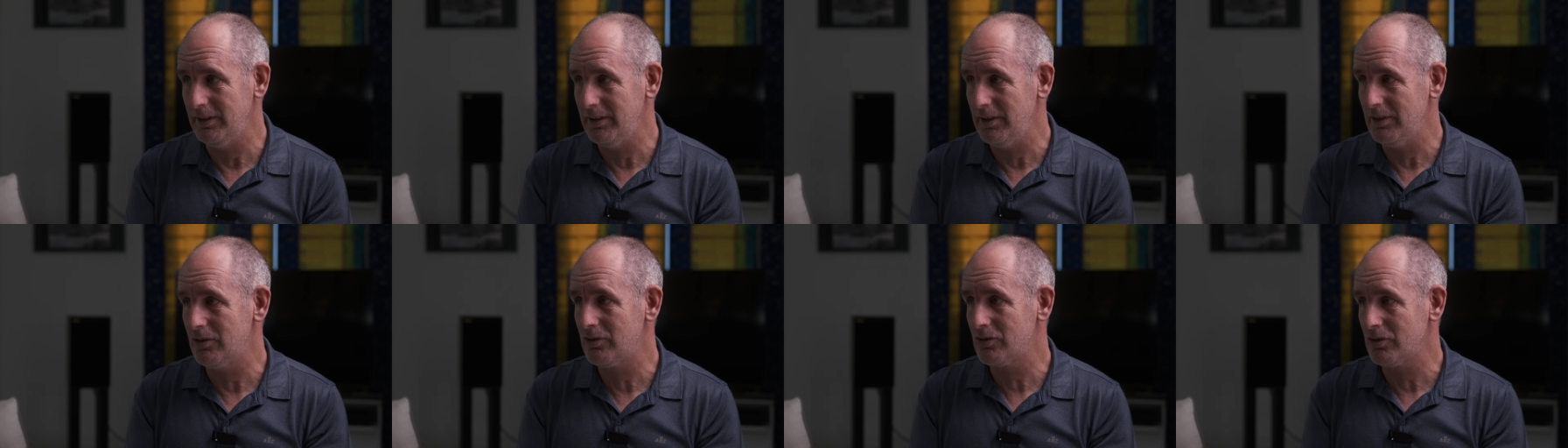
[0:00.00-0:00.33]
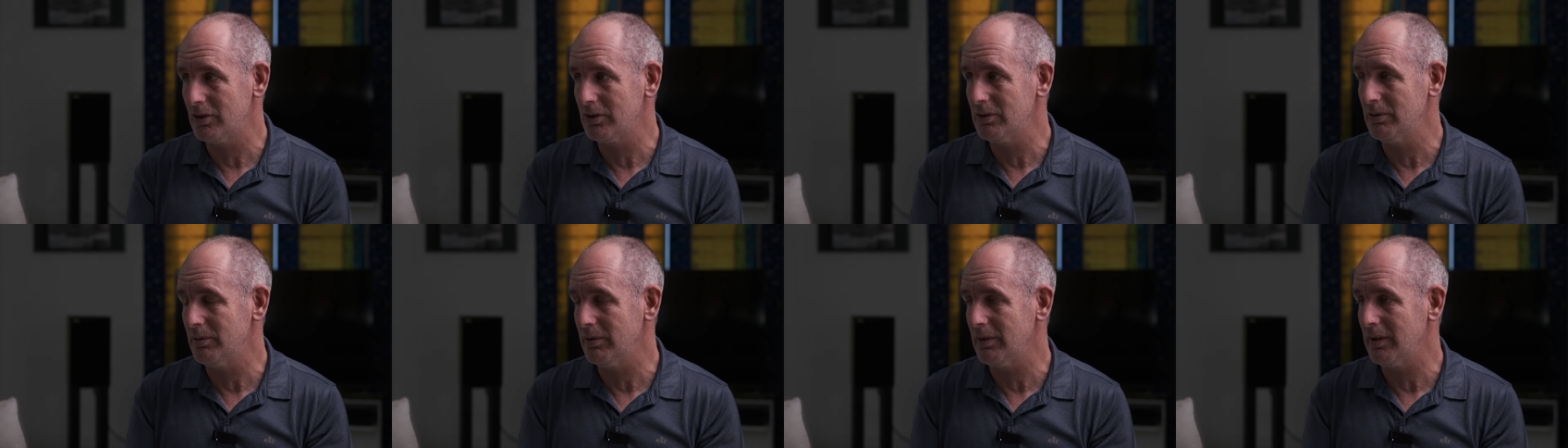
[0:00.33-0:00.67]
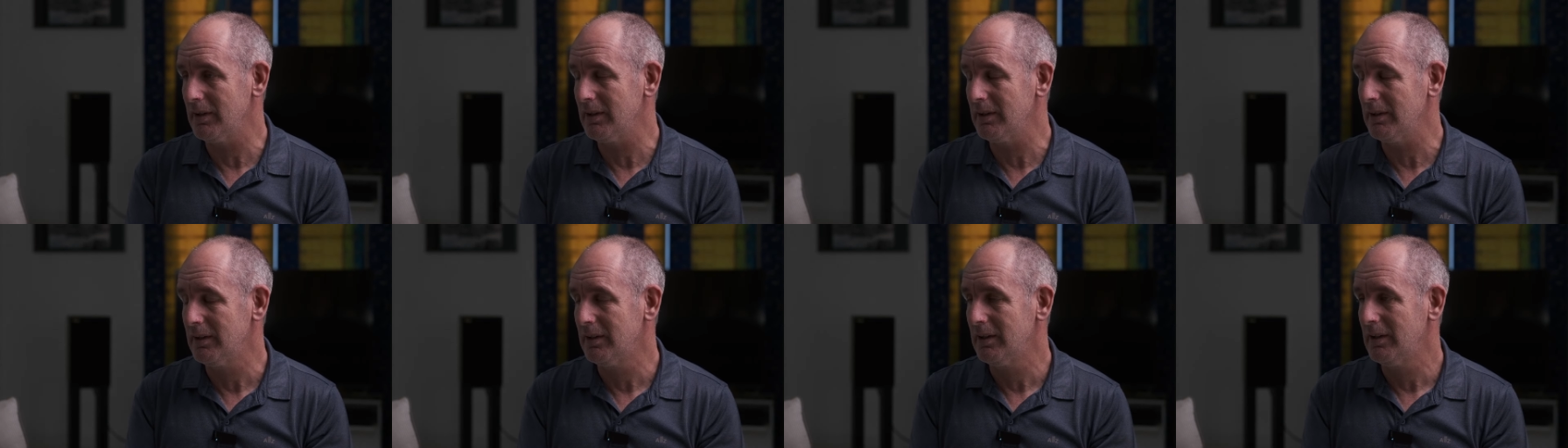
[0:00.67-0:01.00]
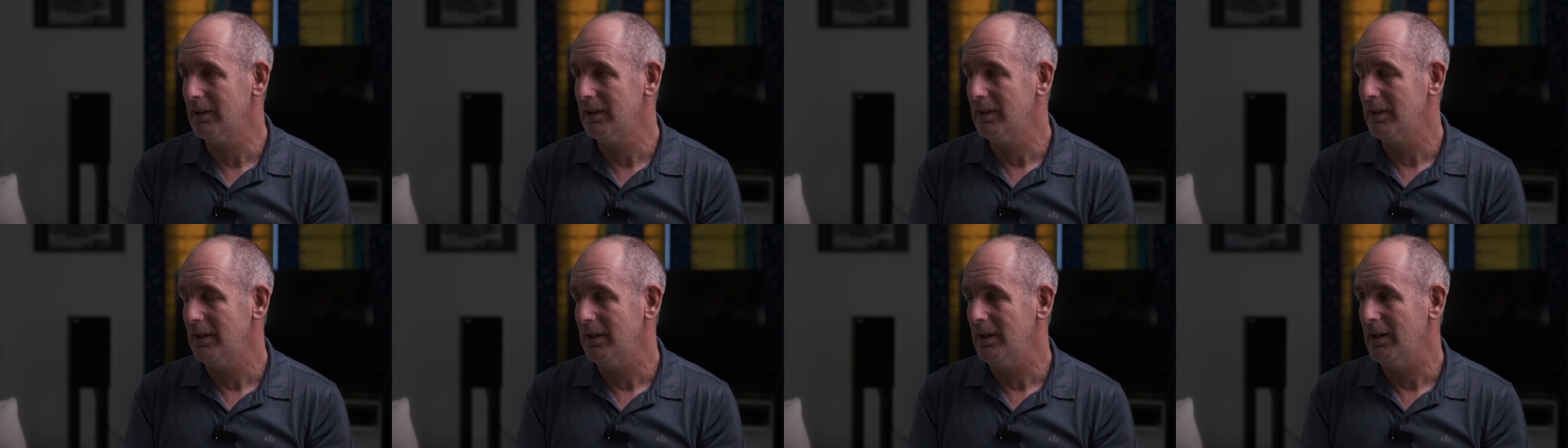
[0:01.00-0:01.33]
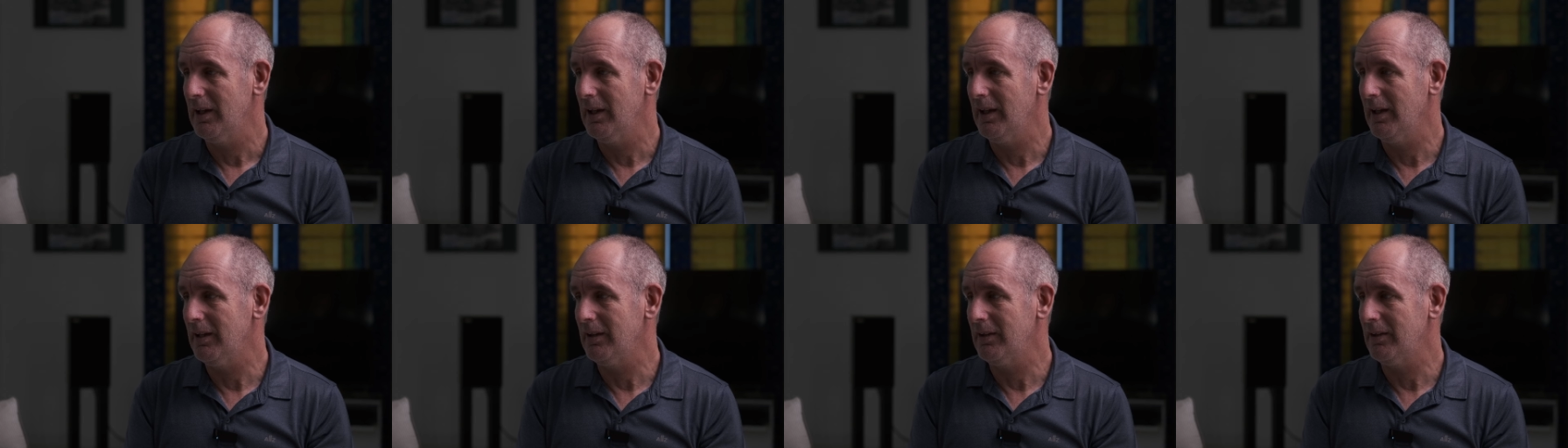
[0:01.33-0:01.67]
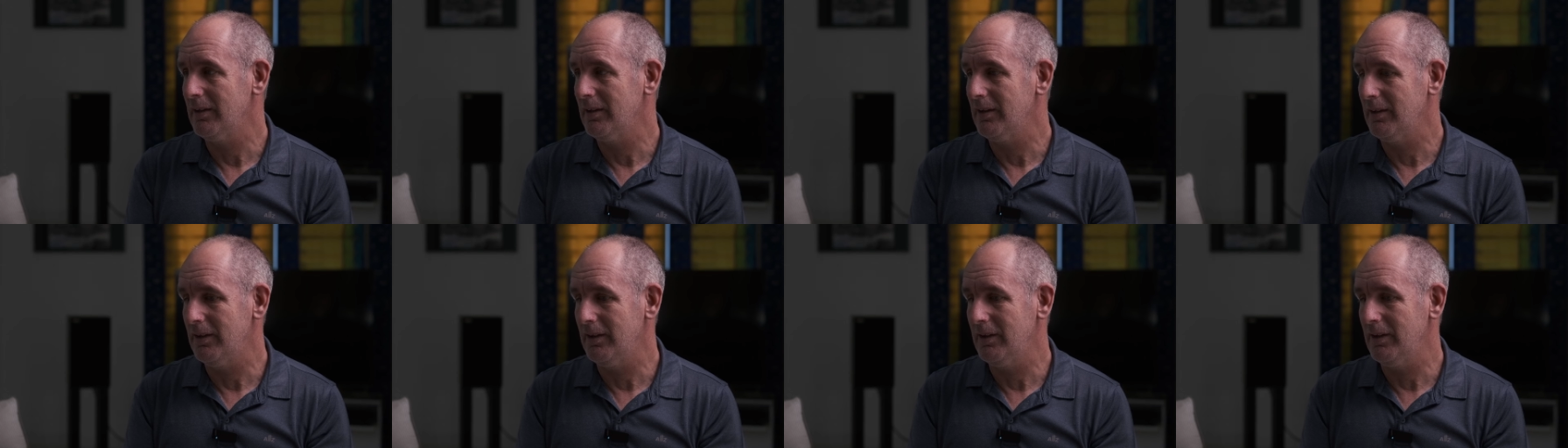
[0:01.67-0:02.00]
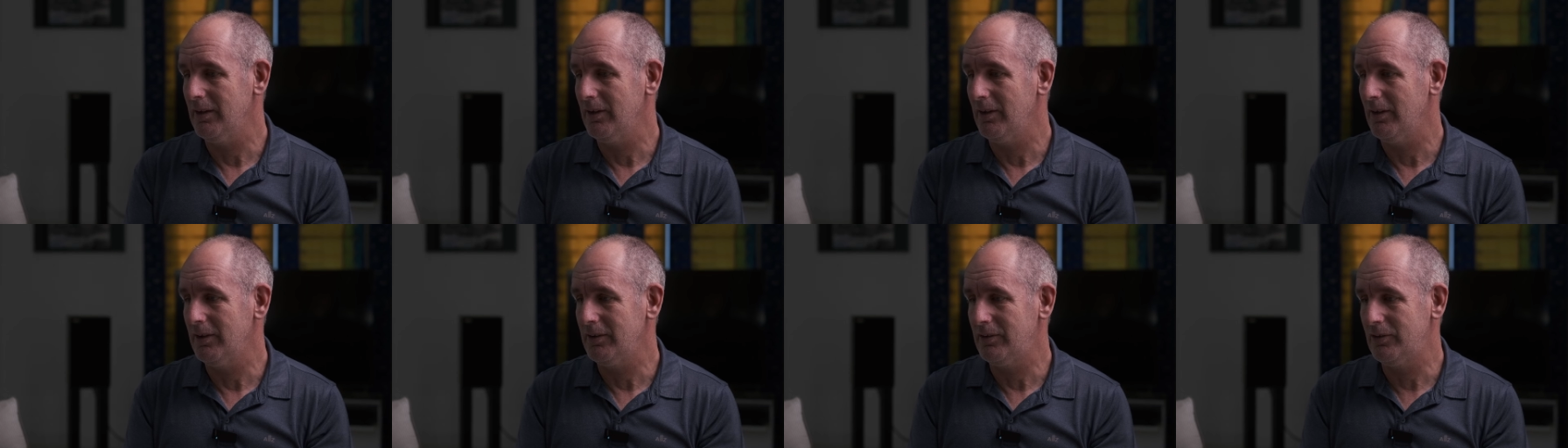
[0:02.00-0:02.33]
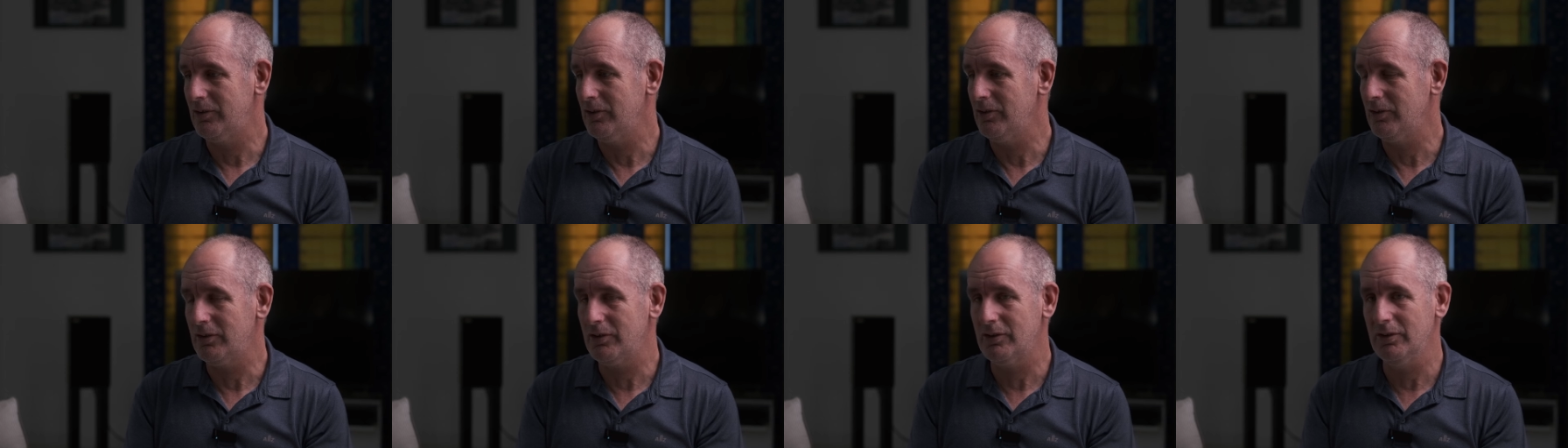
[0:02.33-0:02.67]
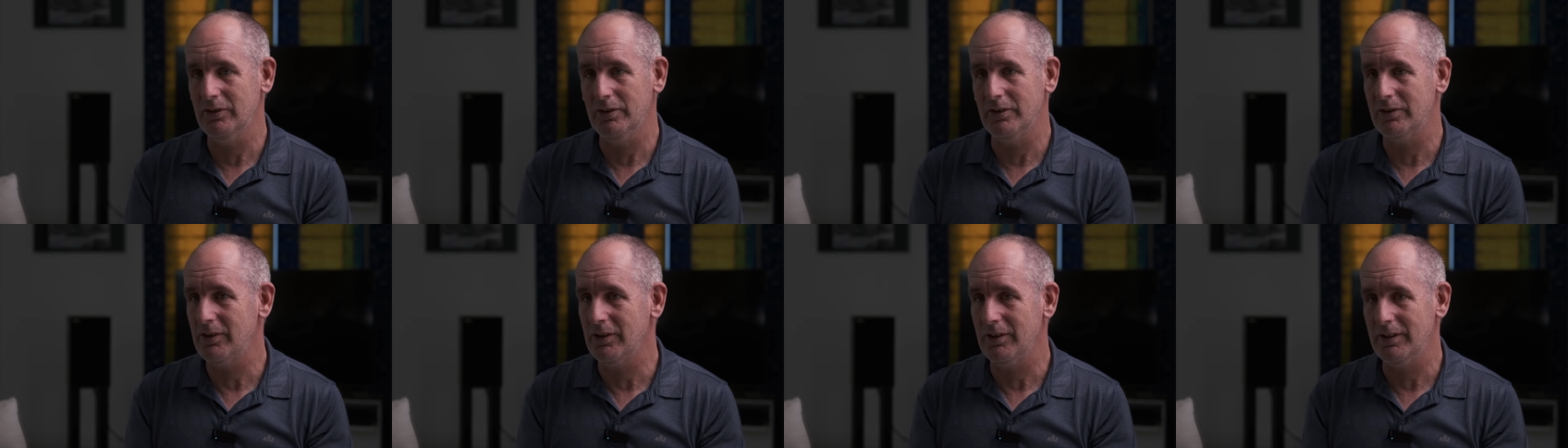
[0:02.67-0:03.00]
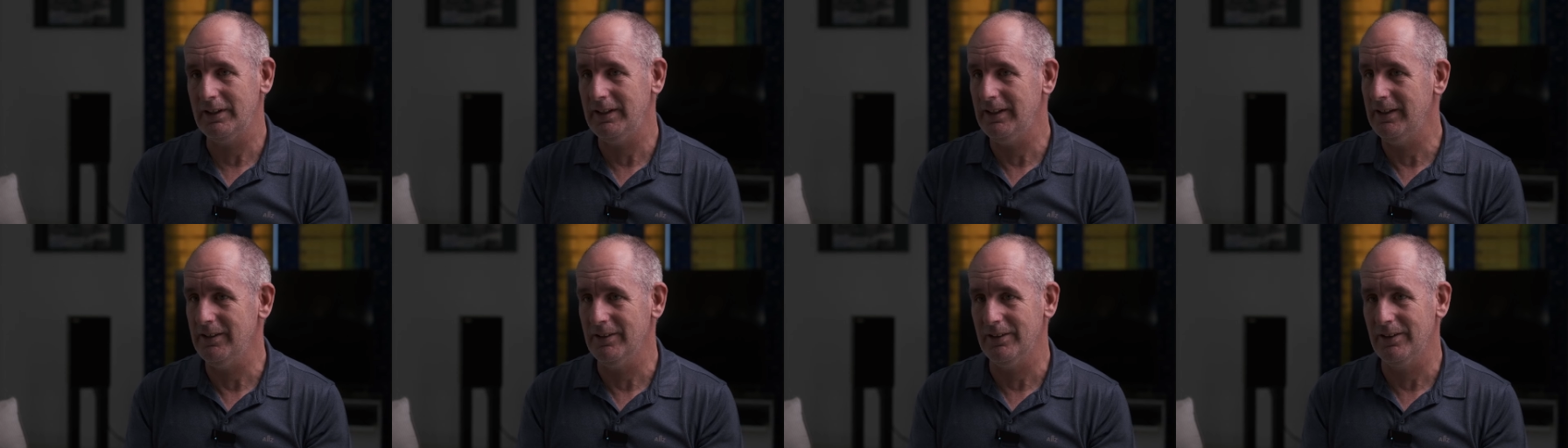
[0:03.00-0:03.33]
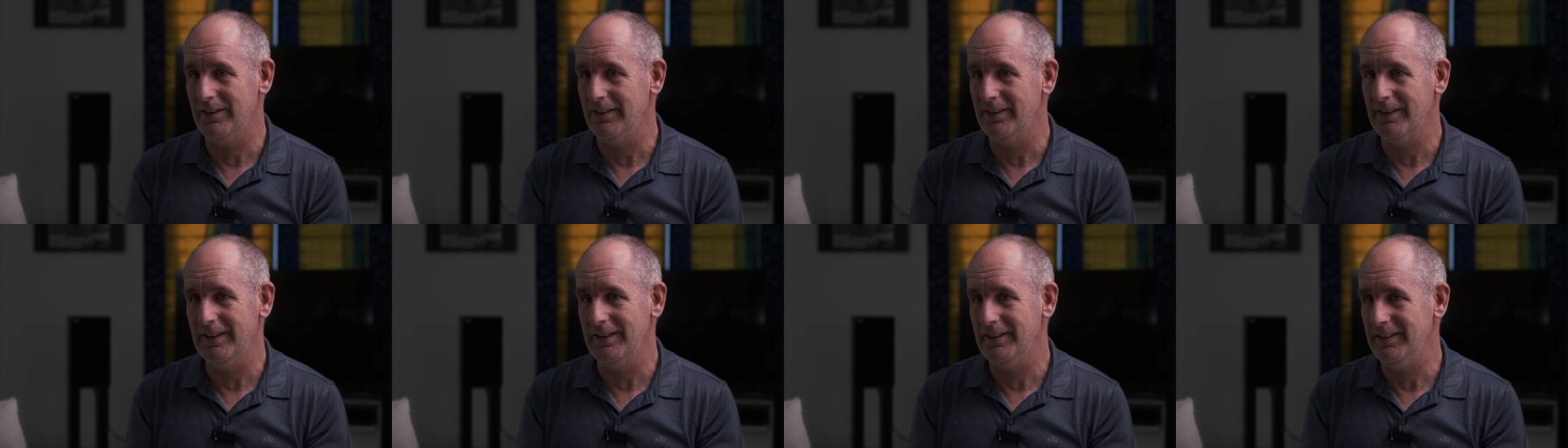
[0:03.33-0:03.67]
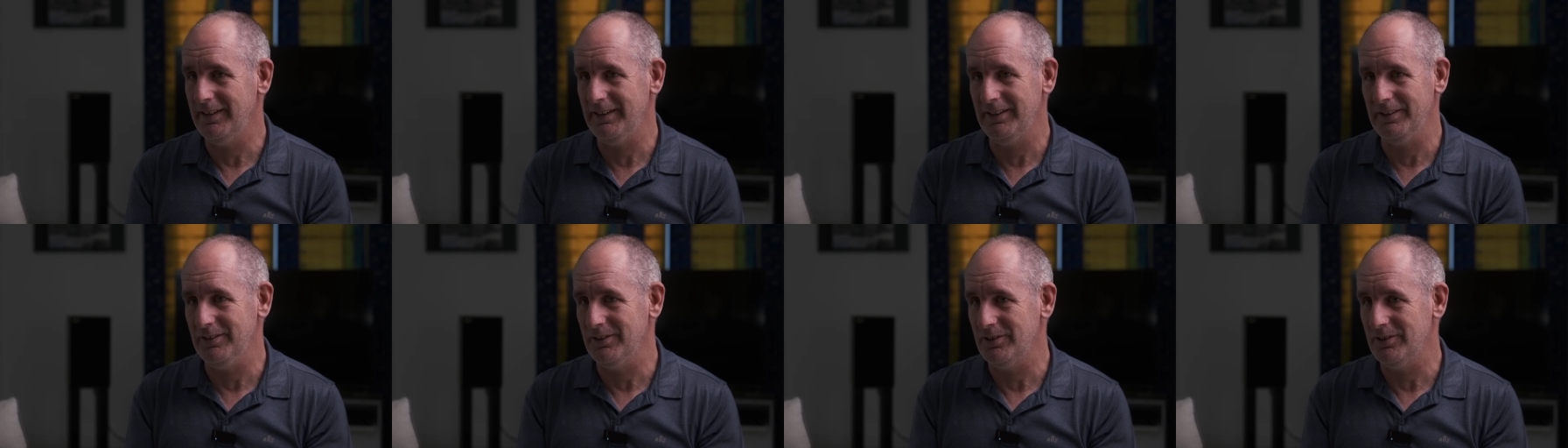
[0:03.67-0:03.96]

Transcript: did struggle with that. Mm and I just couldn't have done a year like that in England.